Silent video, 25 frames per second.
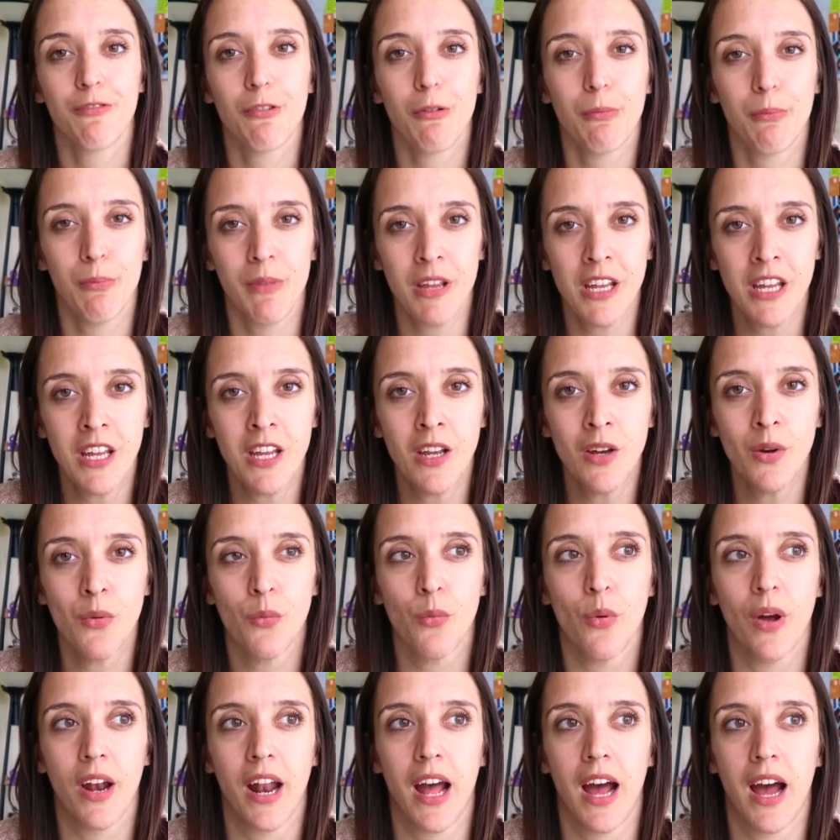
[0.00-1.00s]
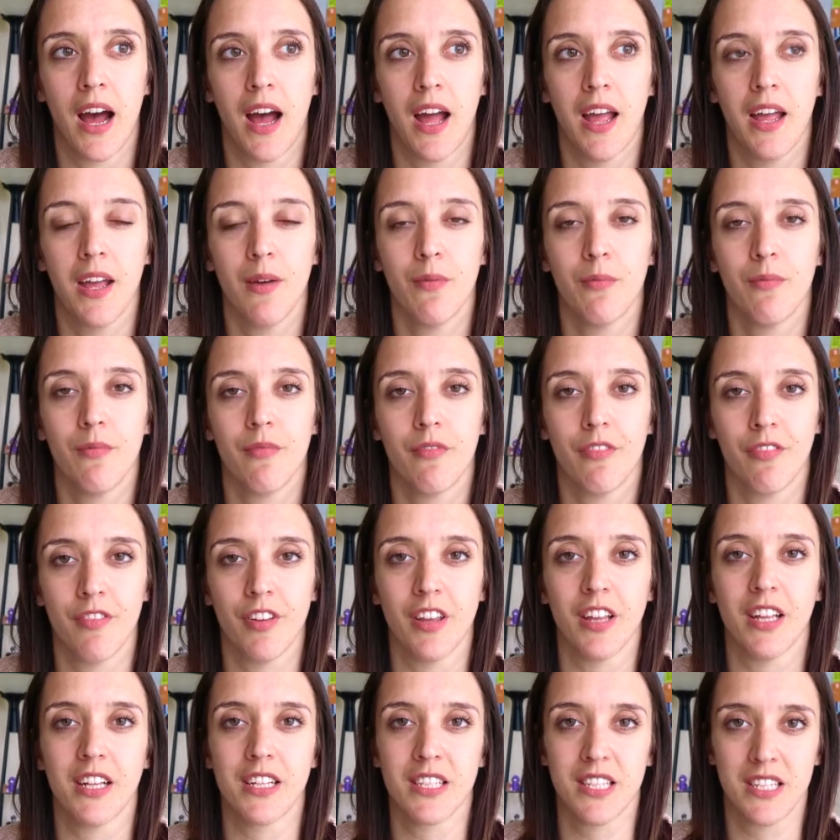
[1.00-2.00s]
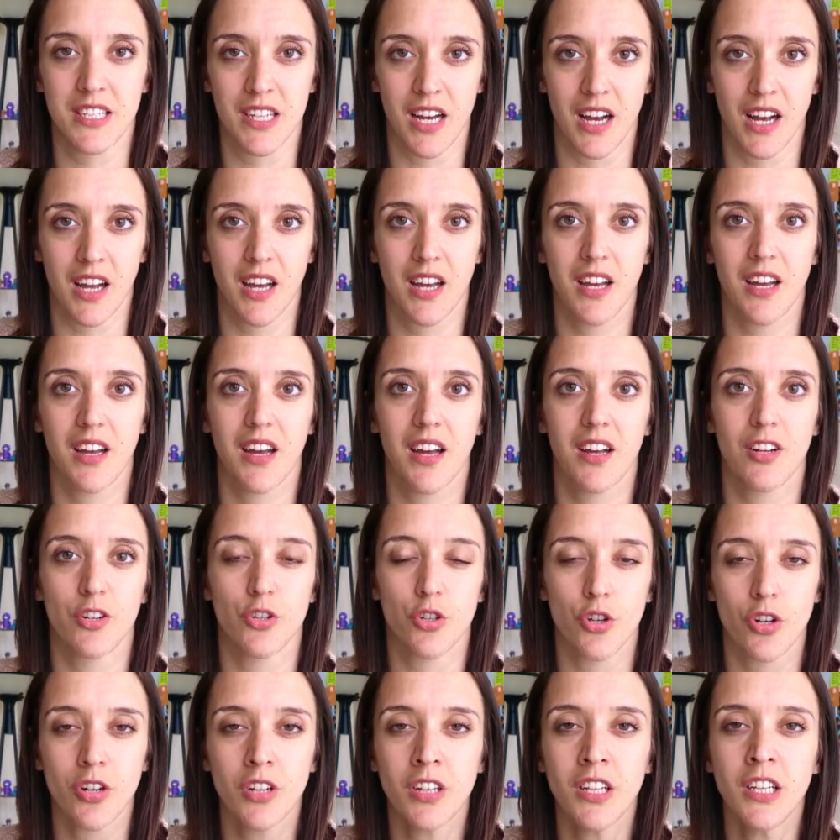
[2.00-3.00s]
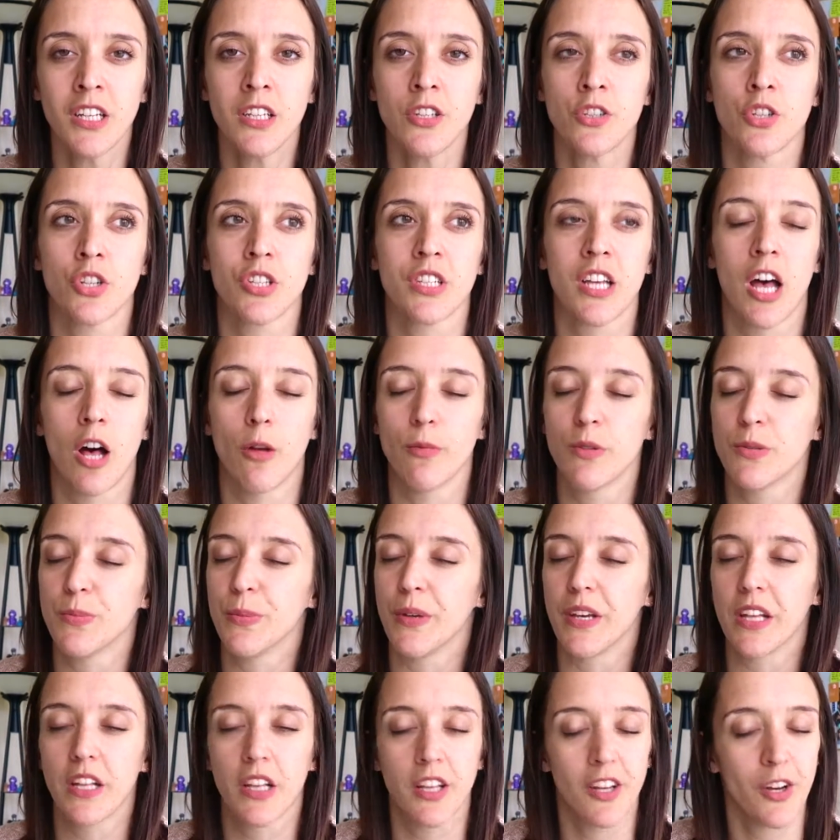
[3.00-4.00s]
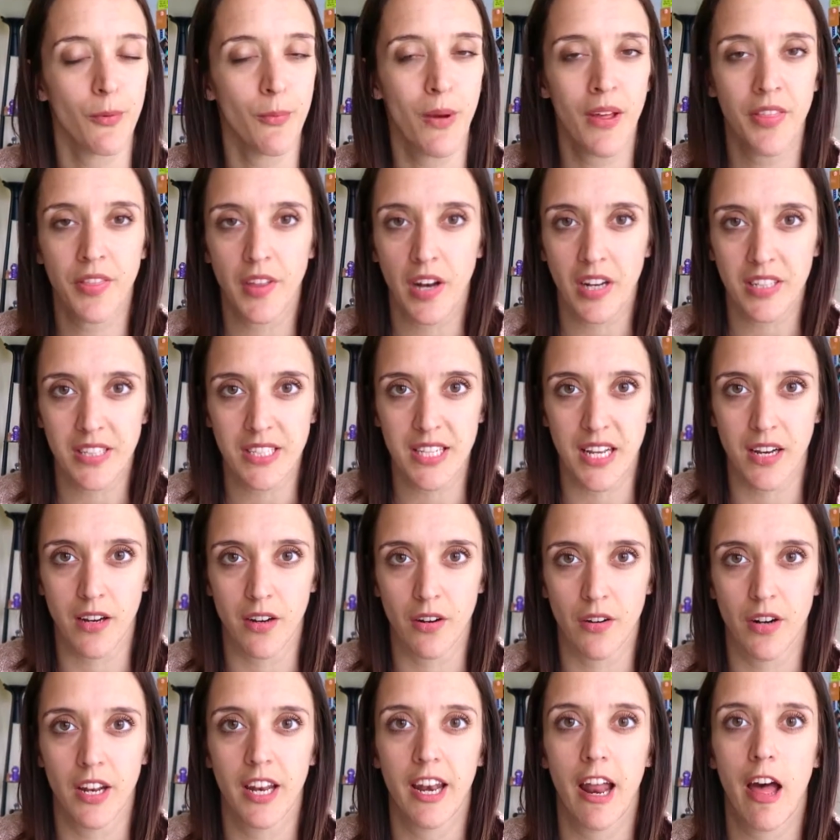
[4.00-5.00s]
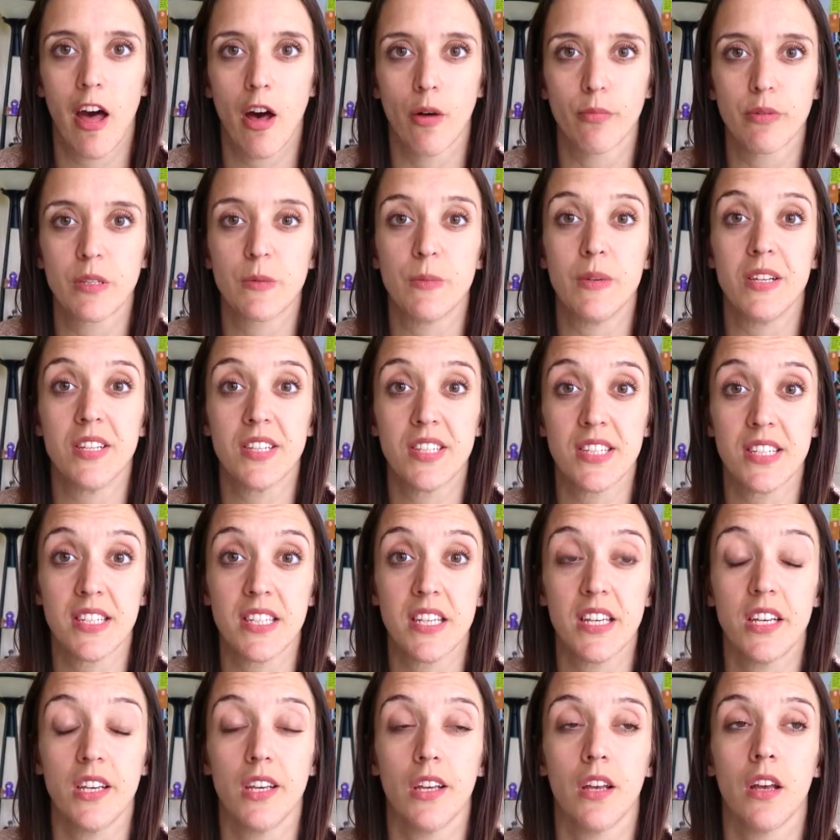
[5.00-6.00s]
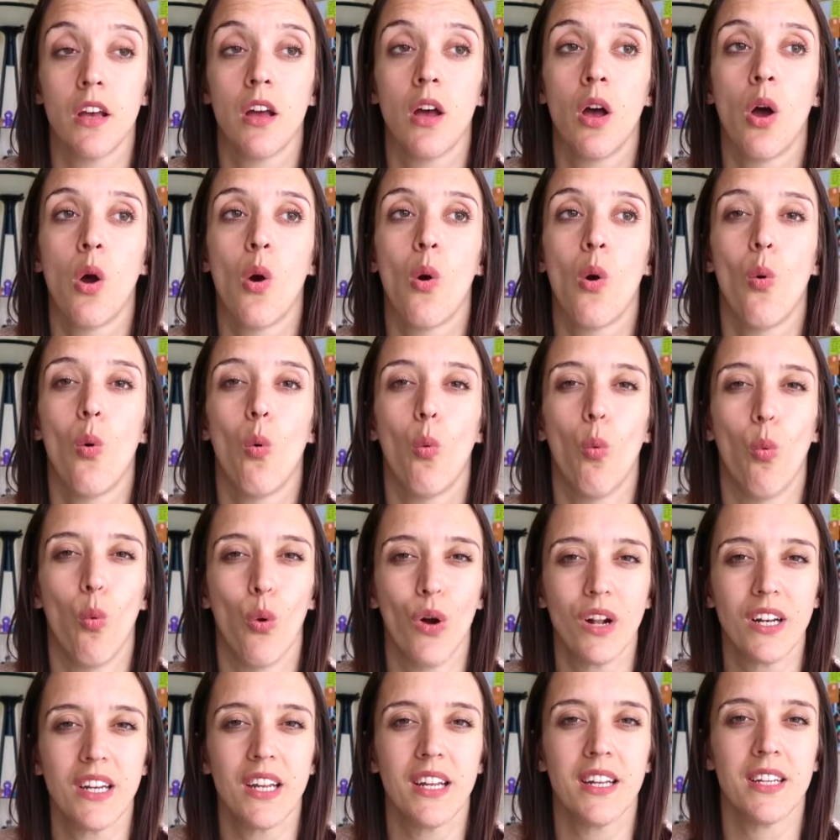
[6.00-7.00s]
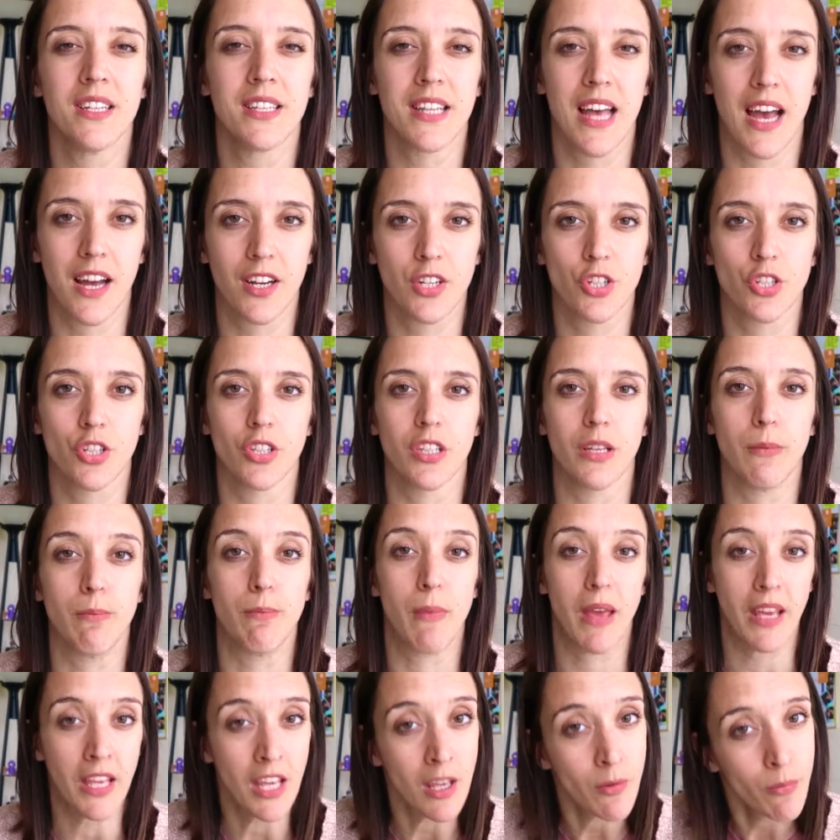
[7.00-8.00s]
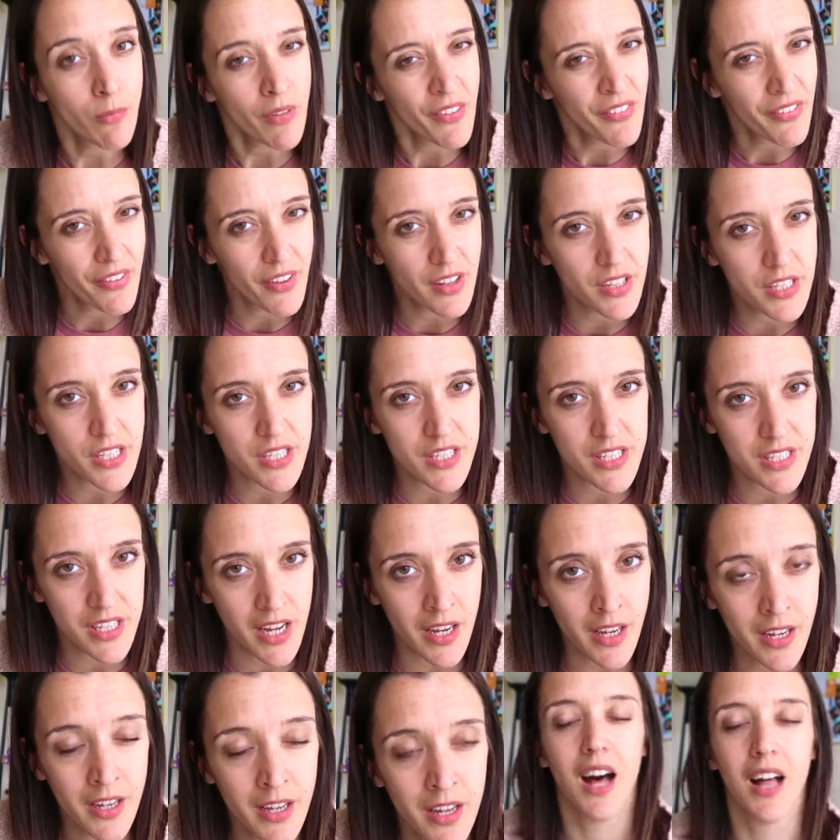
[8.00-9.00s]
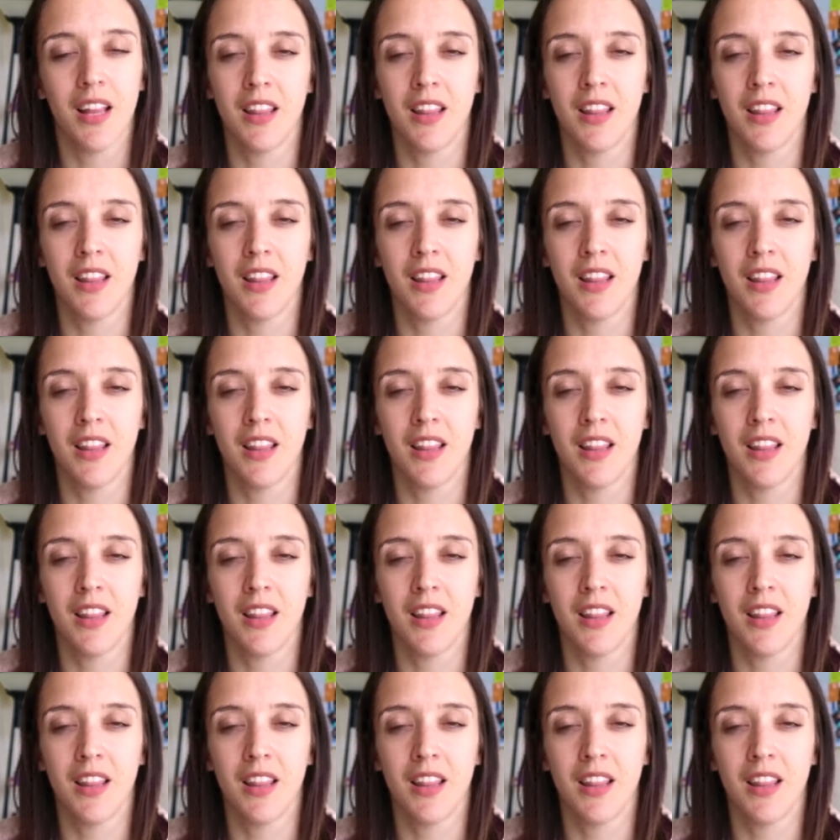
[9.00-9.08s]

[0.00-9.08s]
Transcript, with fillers: For me, when I am feeling stuck, journaling just helps me clear my thoughts out. It helps me see what is actually making me feel stuck.